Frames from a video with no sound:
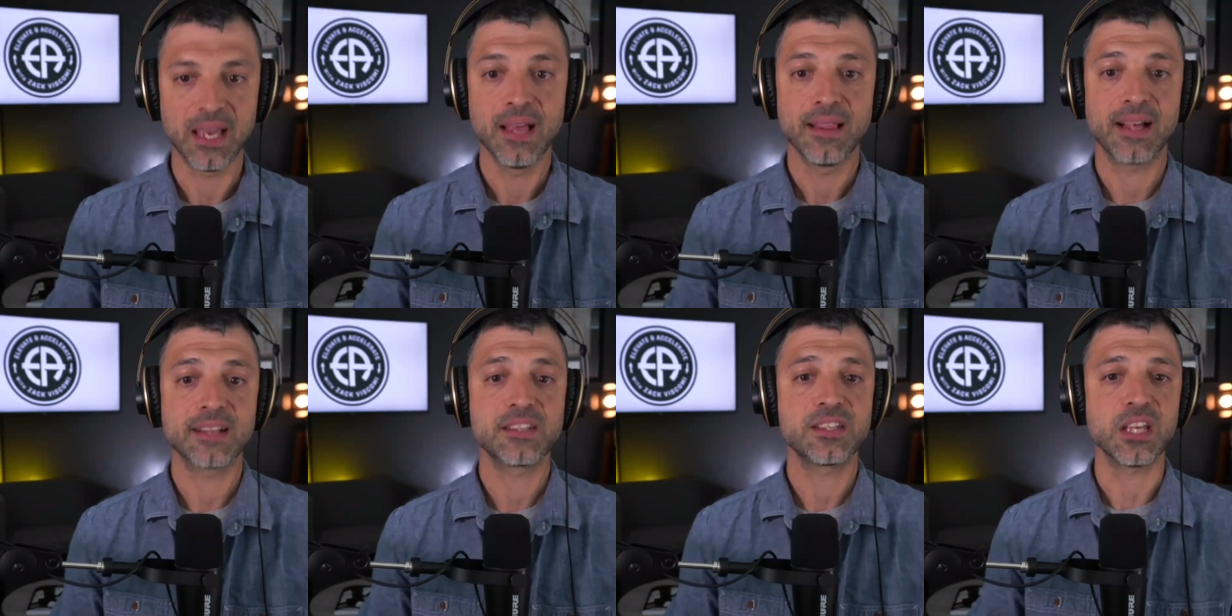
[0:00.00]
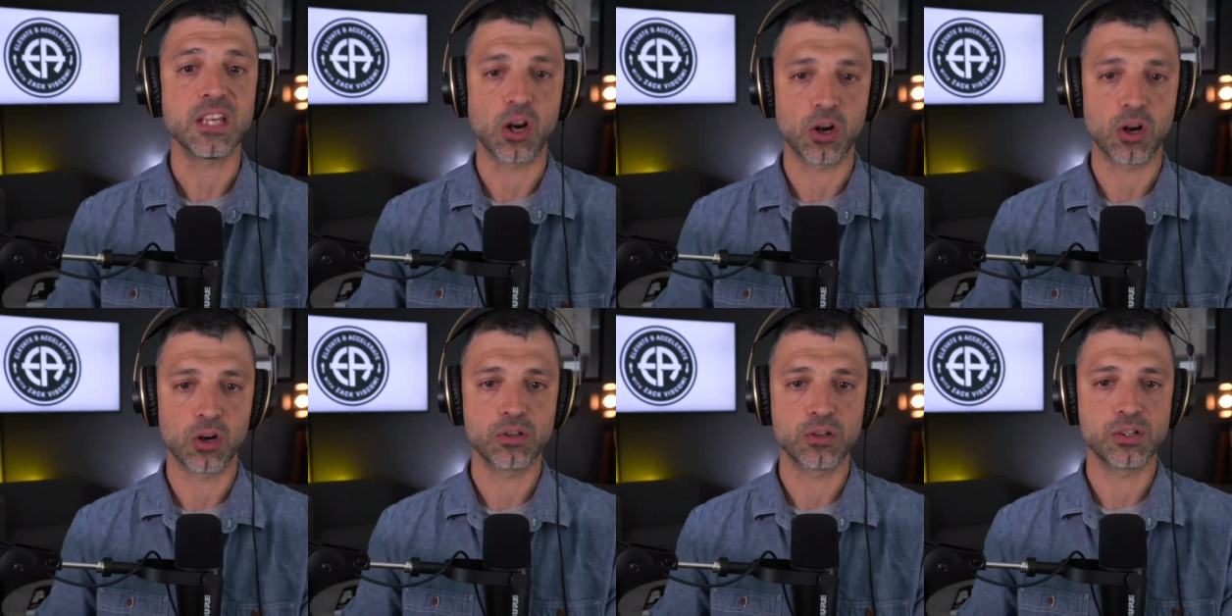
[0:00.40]
that's the
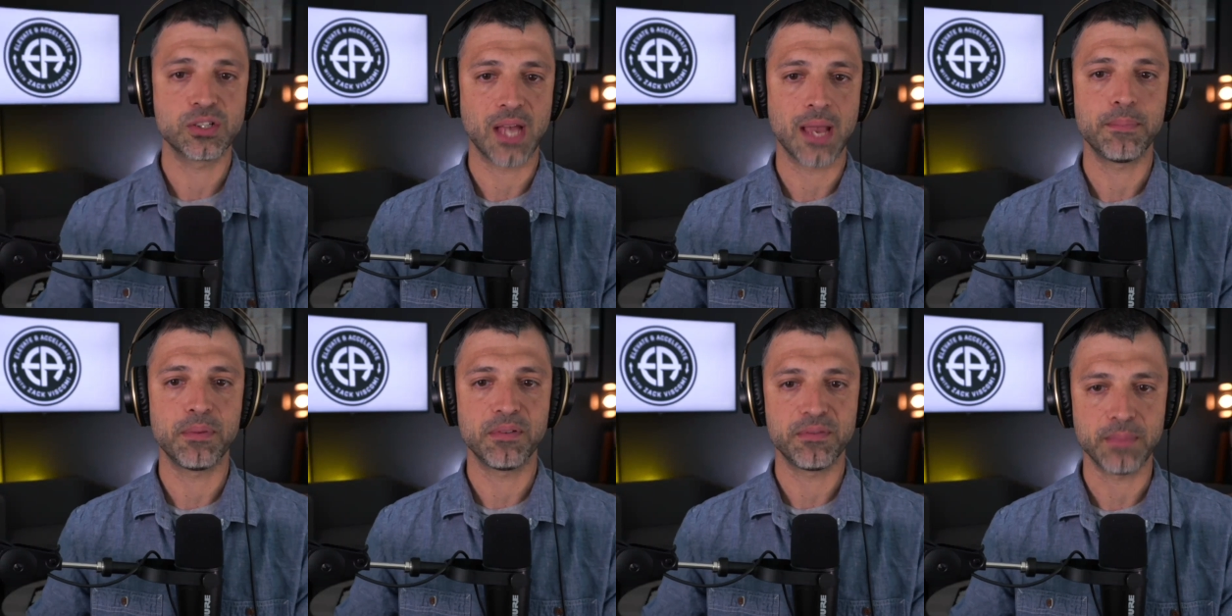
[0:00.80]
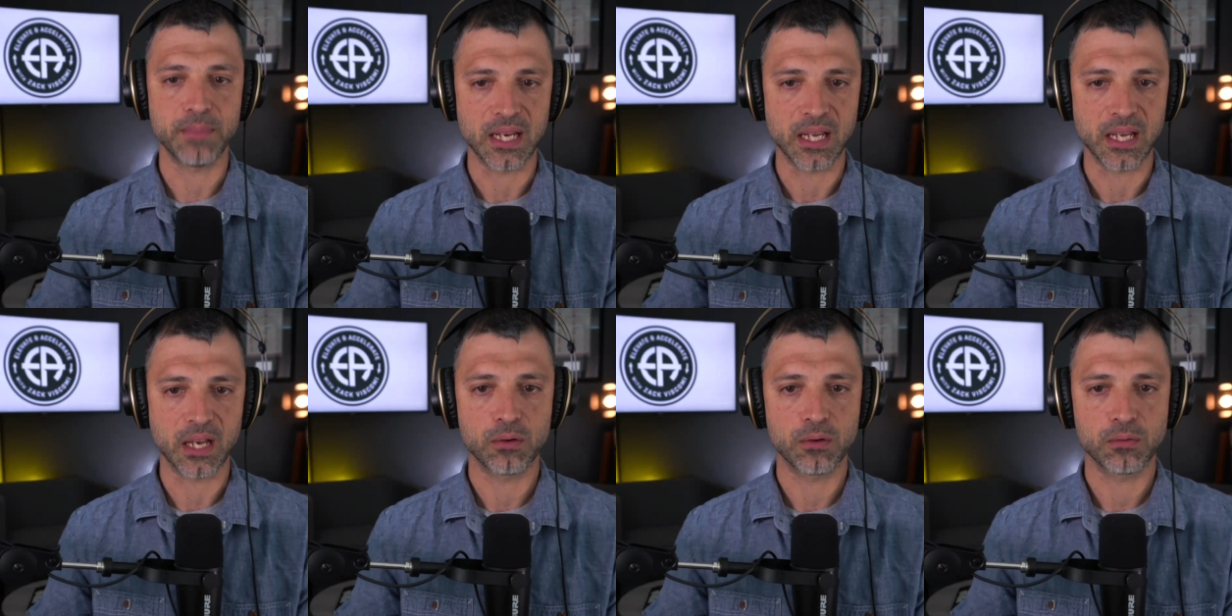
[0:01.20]
earned type of
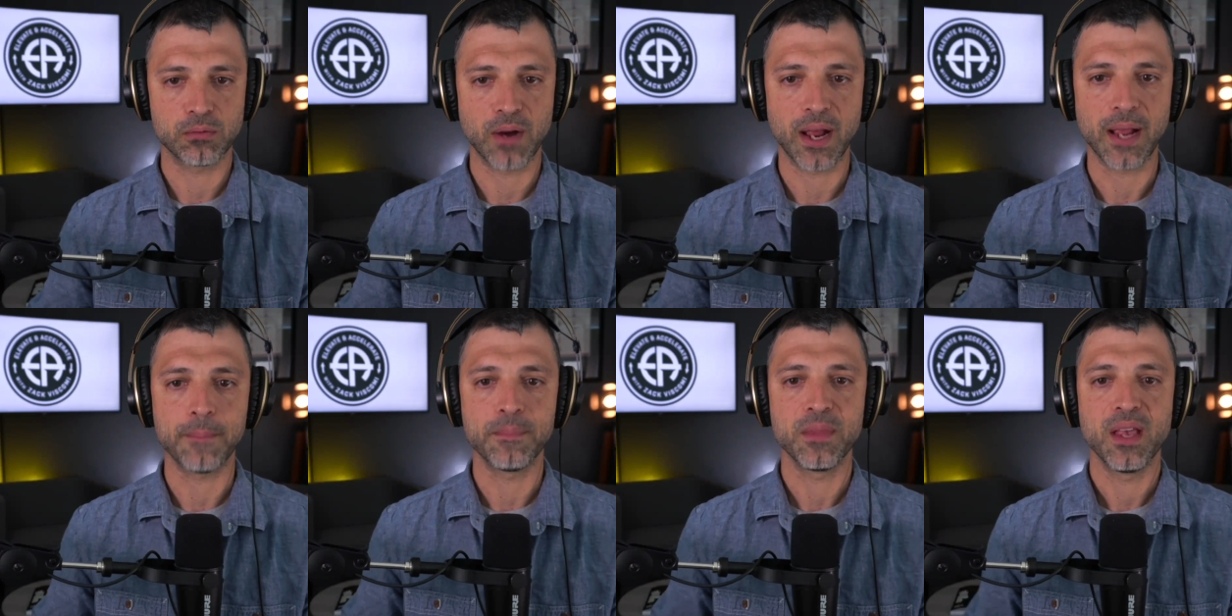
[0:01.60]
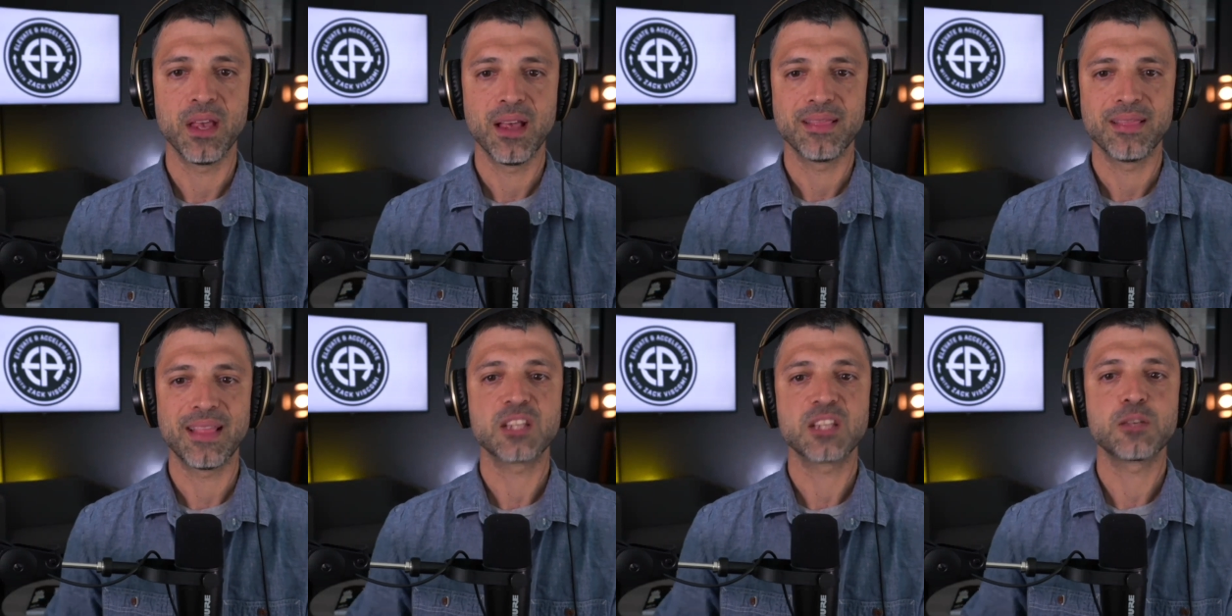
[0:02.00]
media right
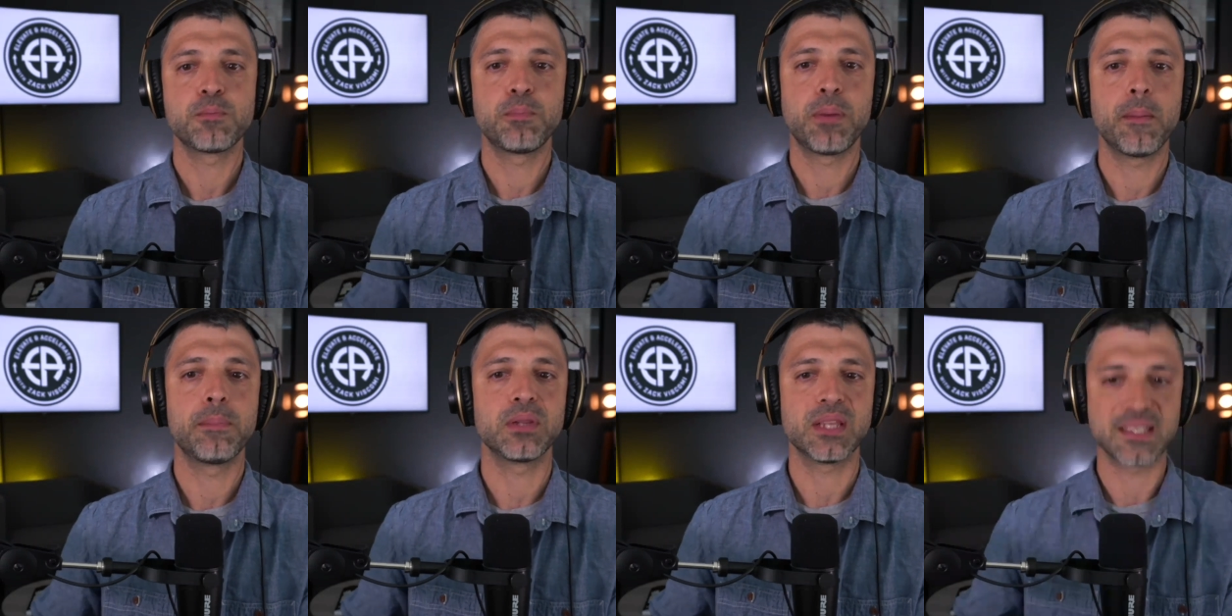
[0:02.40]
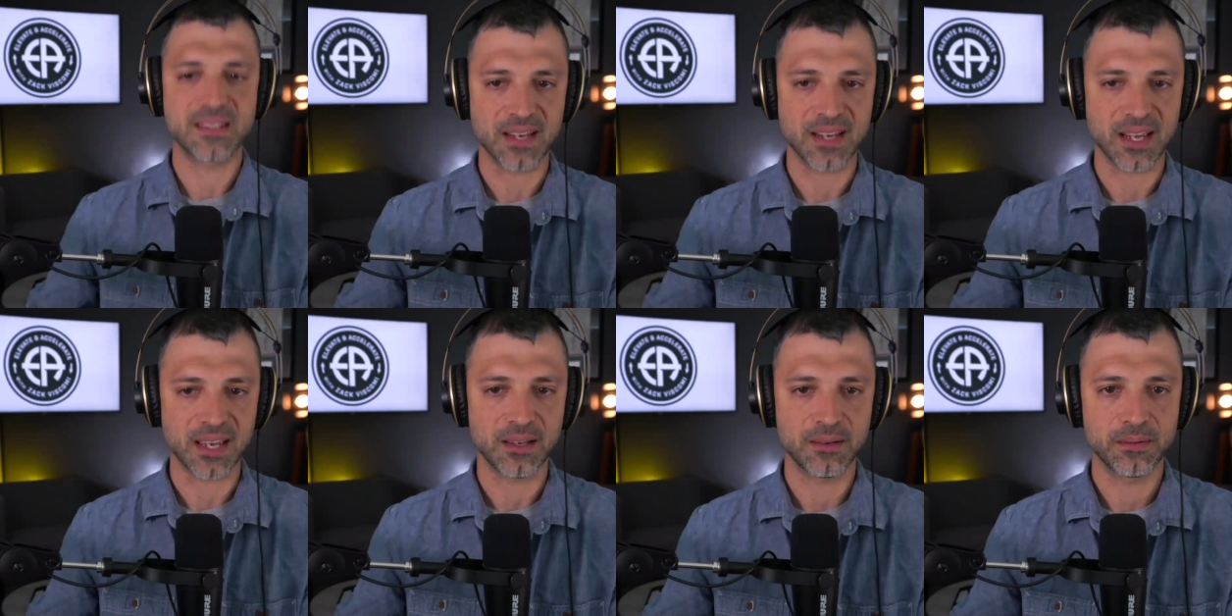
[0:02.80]
that's
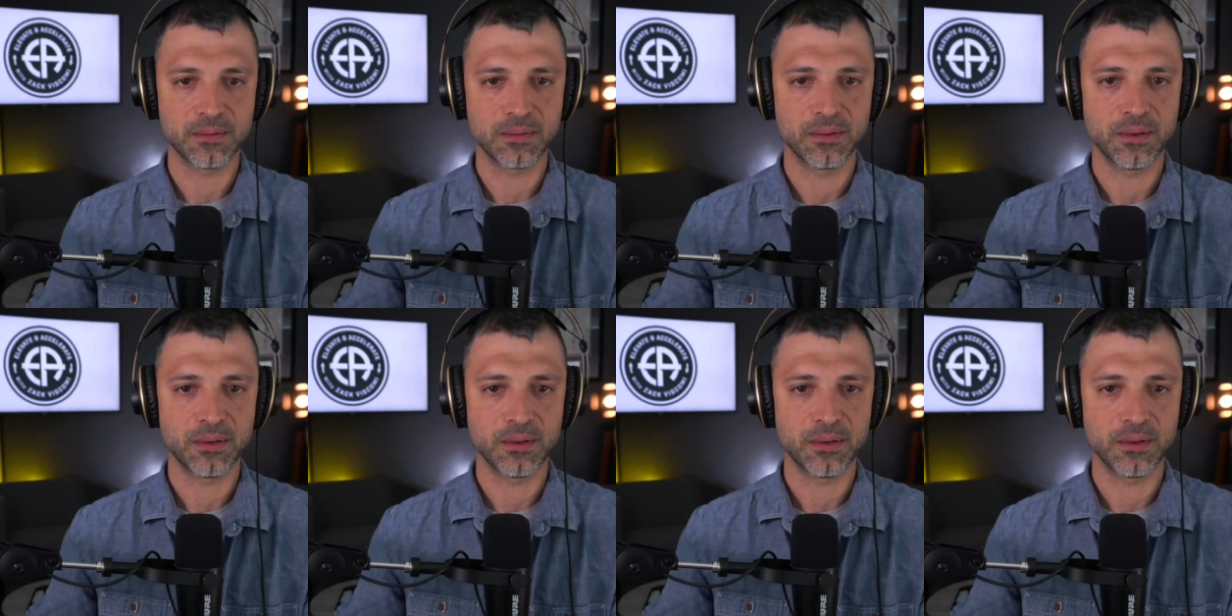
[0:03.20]
publicity